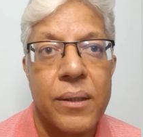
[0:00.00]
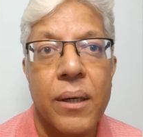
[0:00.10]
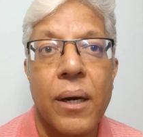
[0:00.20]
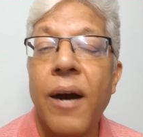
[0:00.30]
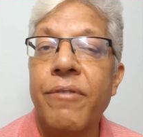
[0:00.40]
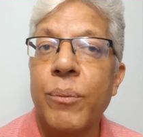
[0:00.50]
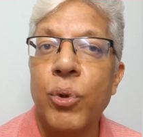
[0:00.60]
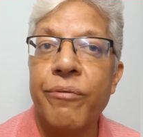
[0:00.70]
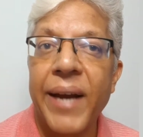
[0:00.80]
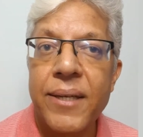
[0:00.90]
after
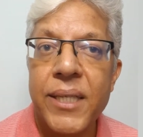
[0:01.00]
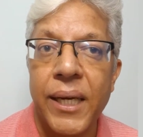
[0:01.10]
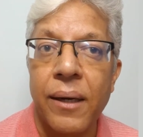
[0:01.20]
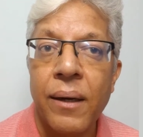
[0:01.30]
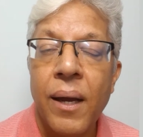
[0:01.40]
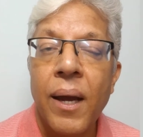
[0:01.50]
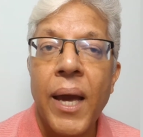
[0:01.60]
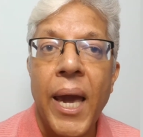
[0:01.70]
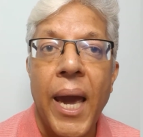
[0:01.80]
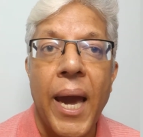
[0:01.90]
move 19,
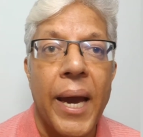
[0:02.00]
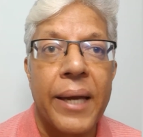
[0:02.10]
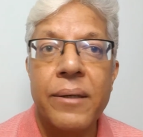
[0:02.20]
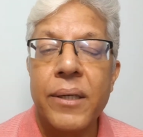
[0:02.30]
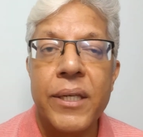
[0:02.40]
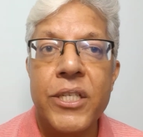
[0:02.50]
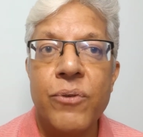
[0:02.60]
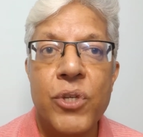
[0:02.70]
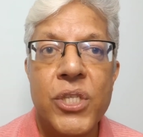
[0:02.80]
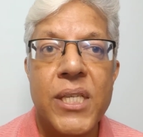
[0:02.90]
and he
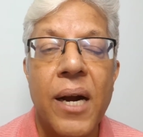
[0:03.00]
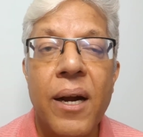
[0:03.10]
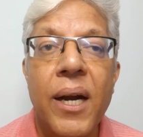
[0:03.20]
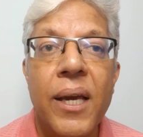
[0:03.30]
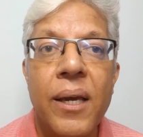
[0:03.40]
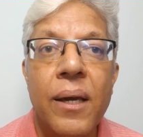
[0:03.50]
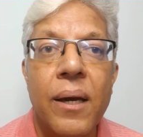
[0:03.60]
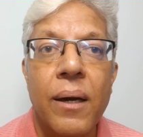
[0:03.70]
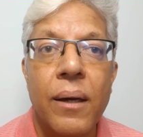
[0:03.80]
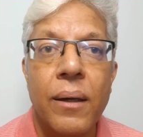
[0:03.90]
was suddenly
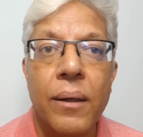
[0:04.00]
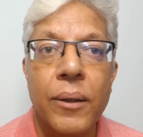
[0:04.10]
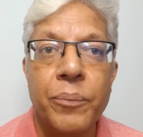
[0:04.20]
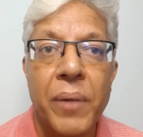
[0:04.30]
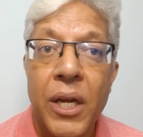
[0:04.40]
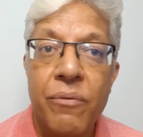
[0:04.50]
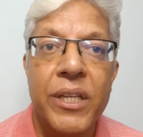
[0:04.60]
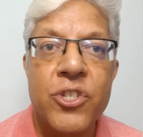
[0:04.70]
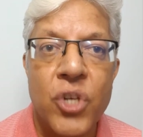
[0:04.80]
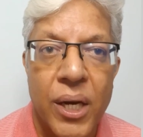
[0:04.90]
in
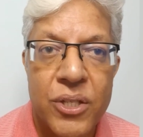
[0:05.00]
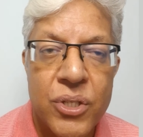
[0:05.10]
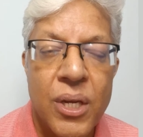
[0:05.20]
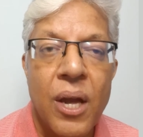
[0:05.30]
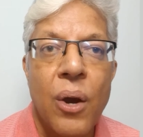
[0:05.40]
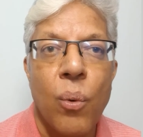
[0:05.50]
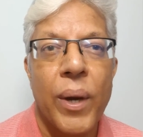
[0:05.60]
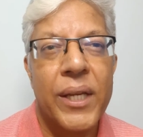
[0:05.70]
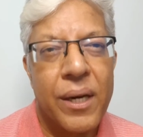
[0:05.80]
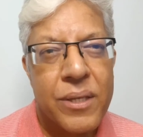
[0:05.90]
with a chance
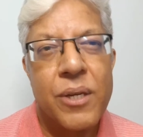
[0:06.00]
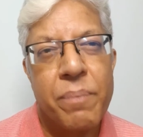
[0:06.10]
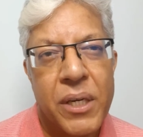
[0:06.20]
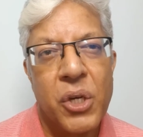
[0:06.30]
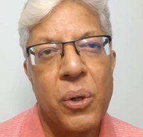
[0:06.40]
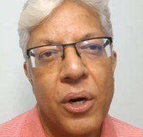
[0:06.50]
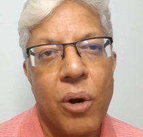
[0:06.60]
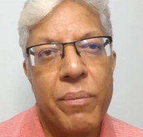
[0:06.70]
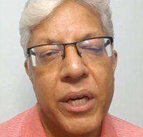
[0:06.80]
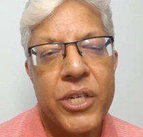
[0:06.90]
where there is a particular
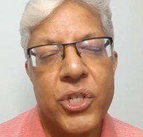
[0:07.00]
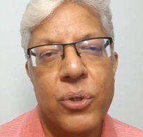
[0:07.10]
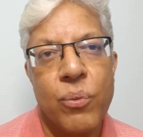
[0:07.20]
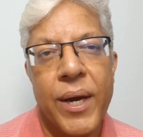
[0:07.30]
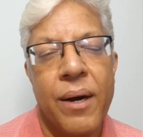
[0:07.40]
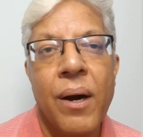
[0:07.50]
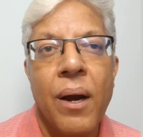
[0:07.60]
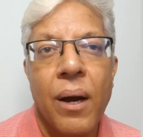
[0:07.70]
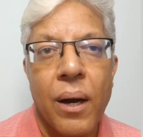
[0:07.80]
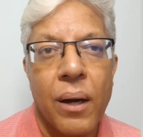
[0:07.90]
combination where
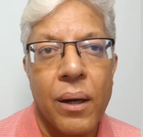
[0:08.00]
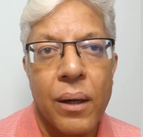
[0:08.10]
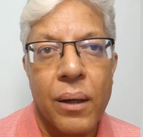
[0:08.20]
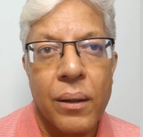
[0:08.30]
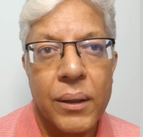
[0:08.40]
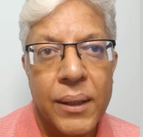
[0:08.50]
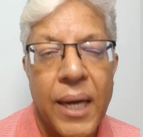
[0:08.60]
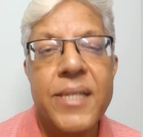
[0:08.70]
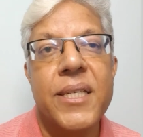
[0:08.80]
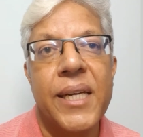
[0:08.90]

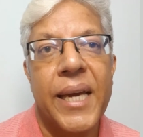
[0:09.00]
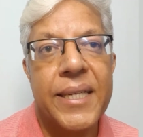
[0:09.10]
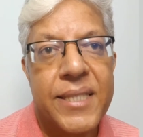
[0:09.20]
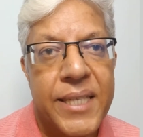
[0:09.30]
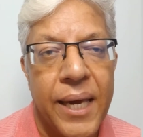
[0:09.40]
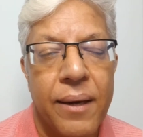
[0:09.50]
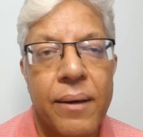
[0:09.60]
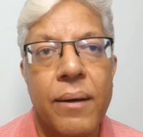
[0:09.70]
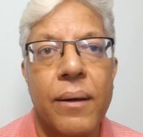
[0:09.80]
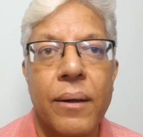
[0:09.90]
Carlsen can
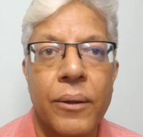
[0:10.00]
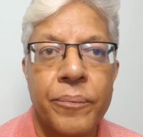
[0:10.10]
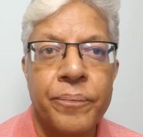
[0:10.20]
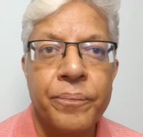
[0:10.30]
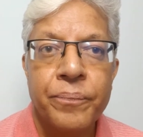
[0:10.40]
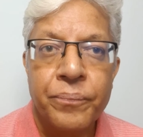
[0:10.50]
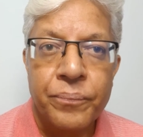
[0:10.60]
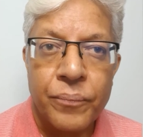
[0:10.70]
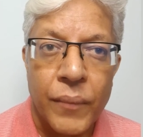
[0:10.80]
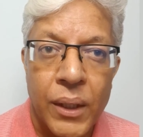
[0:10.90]
take
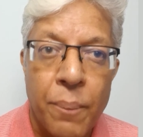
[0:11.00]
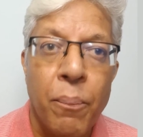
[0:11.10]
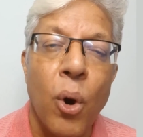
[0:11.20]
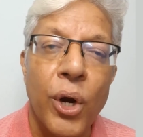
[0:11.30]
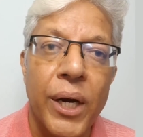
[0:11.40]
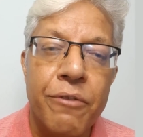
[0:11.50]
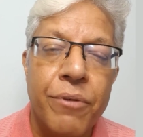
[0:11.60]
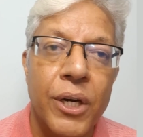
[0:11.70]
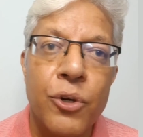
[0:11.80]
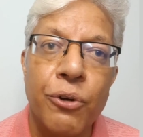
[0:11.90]
the pawn in
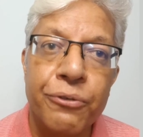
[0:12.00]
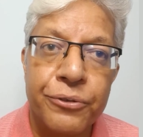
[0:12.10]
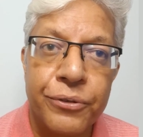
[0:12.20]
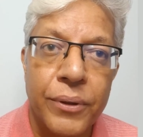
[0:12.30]
front of